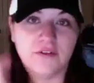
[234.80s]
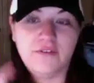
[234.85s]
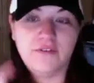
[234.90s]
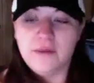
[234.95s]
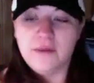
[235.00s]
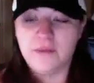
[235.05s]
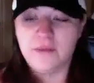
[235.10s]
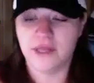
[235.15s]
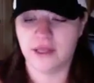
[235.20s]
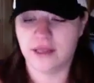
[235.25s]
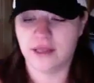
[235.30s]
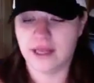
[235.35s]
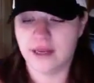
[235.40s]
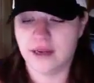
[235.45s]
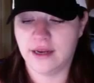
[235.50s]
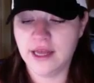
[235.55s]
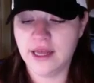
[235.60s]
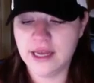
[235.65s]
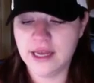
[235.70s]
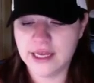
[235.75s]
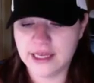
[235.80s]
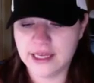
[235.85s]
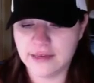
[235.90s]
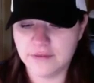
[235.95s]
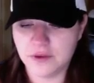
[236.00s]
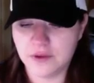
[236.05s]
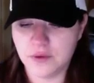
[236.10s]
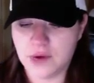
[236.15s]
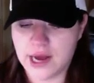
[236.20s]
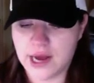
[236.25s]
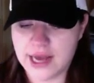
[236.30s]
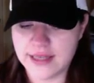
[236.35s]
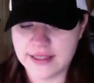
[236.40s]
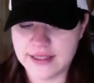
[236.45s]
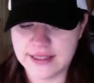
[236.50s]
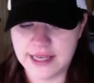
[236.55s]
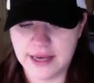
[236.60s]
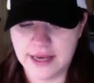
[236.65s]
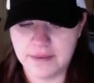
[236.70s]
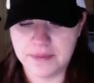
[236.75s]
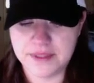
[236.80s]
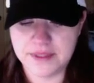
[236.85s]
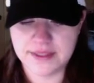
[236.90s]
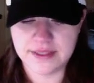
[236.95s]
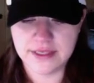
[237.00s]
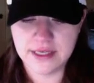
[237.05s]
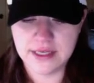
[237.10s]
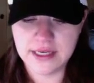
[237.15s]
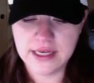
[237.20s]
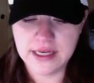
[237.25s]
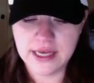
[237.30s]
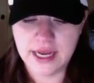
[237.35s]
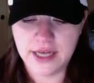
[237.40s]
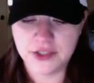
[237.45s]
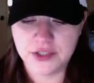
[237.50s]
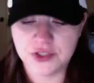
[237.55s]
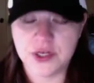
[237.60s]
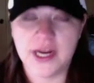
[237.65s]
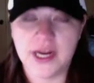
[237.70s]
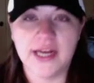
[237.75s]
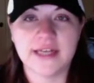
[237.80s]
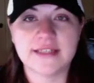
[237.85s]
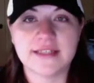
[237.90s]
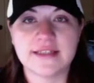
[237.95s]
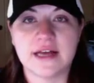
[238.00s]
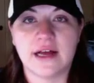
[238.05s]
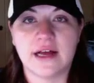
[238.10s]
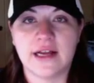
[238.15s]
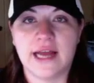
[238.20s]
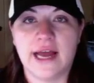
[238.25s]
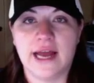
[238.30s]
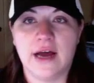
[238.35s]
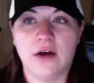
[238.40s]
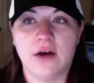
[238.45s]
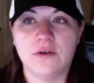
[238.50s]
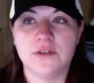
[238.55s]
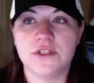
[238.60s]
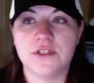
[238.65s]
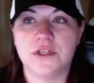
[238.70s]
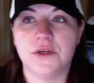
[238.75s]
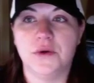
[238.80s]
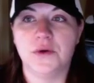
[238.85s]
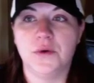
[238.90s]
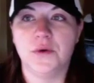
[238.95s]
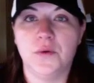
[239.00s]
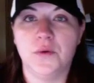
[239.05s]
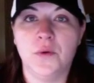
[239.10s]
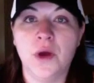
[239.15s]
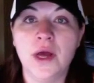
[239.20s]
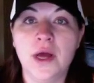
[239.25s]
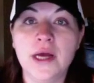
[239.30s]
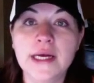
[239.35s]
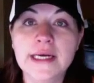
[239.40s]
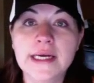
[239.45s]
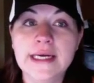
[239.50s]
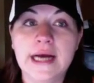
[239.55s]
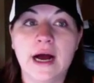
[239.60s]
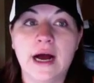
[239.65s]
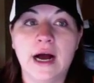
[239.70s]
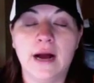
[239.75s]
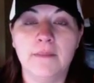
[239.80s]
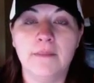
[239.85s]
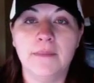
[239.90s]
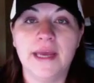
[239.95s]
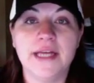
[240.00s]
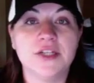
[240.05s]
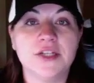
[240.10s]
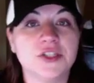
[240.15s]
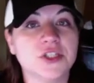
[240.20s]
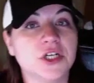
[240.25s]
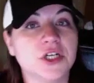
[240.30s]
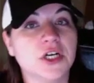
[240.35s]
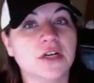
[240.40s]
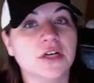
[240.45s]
family. And then give you guys tips and tricks on how to make sure